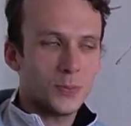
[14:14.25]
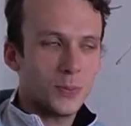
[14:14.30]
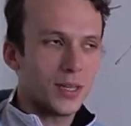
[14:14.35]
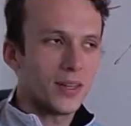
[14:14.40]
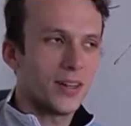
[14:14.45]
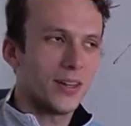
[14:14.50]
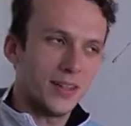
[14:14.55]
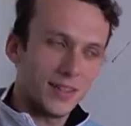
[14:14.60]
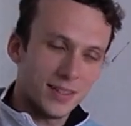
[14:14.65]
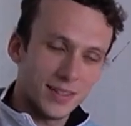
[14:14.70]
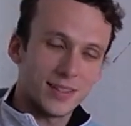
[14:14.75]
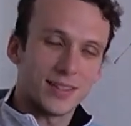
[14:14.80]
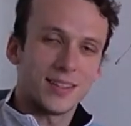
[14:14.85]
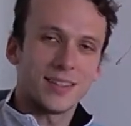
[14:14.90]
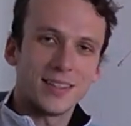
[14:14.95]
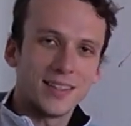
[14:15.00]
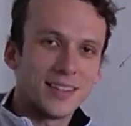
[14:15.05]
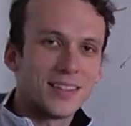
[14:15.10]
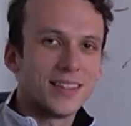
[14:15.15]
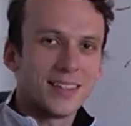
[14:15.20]

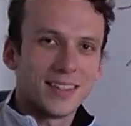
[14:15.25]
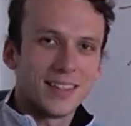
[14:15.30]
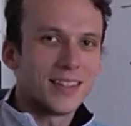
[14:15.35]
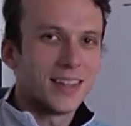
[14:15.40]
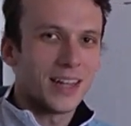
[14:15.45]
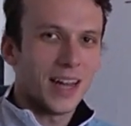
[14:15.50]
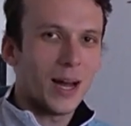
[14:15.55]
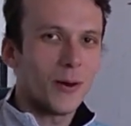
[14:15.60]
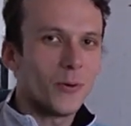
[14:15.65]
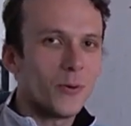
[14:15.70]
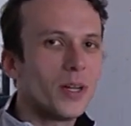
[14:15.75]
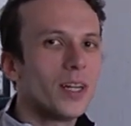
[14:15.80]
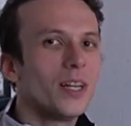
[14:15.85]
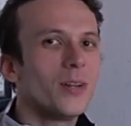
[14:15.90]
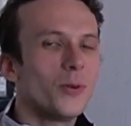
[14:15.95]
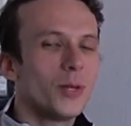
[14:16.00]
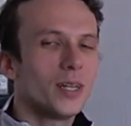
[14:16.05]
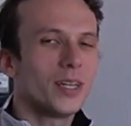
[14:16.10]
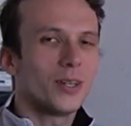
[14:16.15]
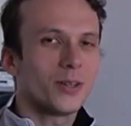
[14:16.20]
because I'm
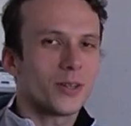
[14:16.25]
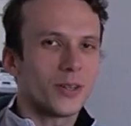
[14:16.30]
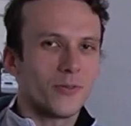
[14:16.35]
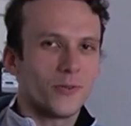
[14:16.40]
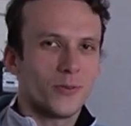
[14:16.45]
really looking